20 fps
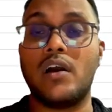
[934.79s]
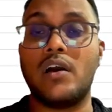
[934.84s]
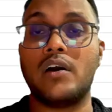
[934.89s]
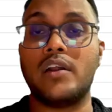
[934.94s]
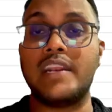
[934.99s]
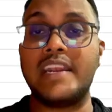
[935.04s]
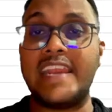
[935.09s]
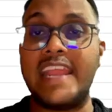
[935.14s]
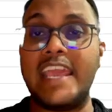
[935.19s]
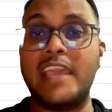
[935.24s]

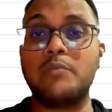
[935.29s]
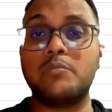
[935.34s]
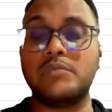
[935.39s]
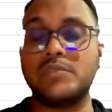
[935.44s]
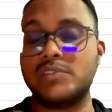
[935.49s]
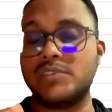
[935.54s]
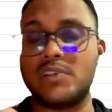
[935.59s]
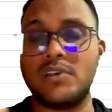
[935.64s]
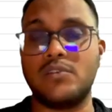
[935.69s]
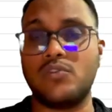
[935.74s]
name,
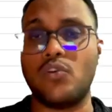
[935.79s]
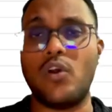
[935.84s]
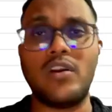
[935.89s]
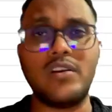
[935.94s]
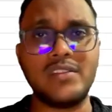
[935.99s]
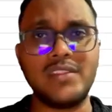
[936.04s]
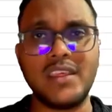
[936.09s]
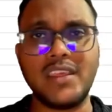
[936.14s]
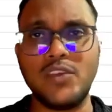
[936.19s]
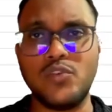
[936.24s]
say
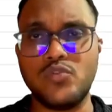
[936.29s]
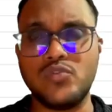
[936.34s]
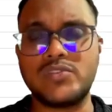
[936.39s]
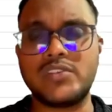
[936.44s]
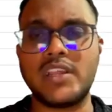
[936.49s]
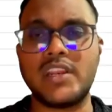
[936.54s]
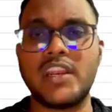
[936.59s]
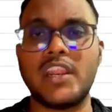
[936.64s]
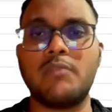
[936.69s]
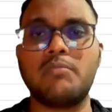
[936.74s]
not the
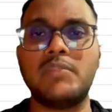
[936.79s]
username,